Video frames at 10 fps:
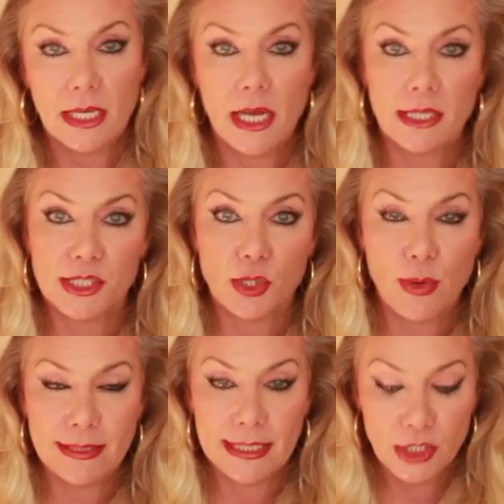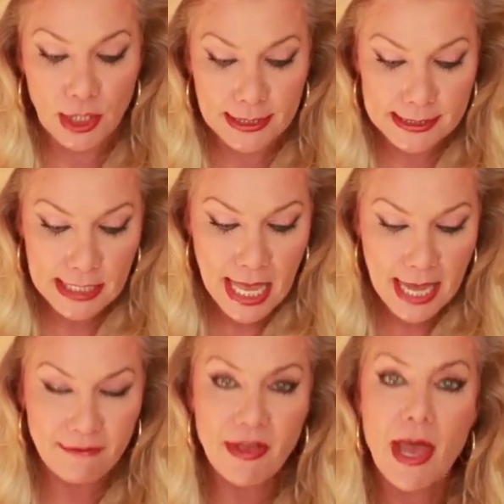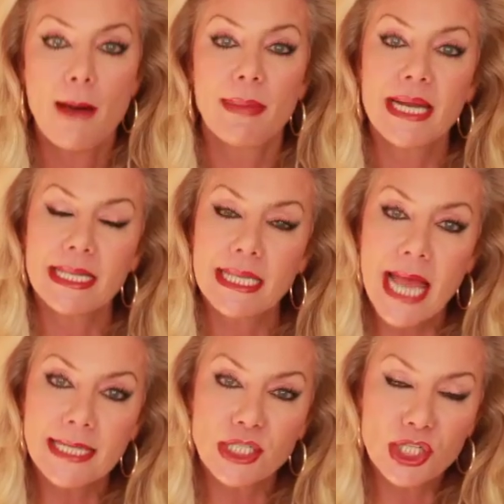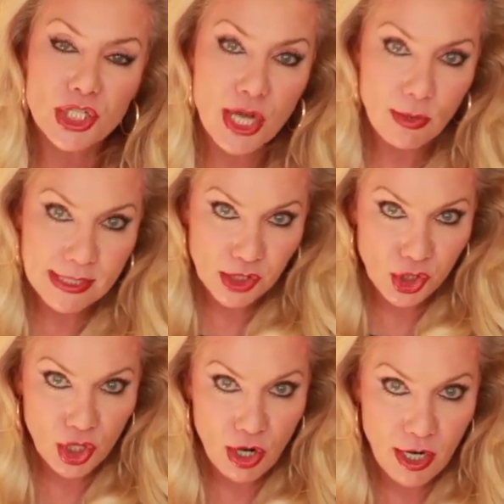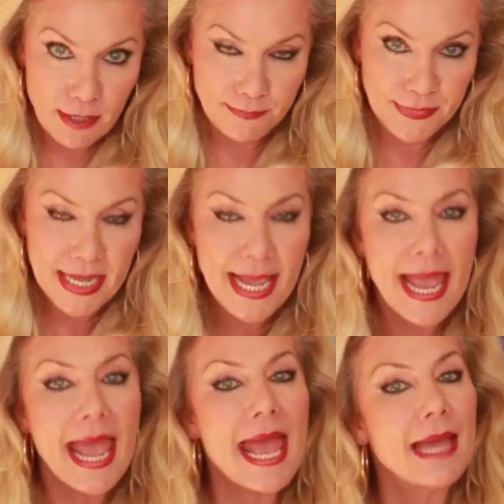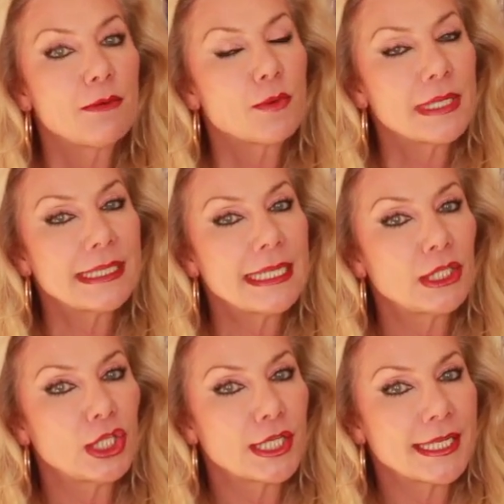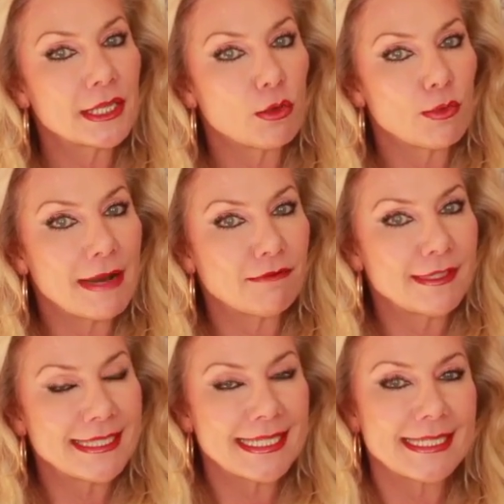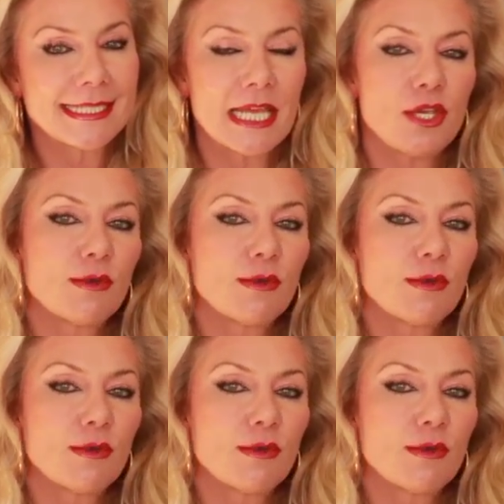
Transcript: consequently took his life. But I'd like to show his chart and really look at the references that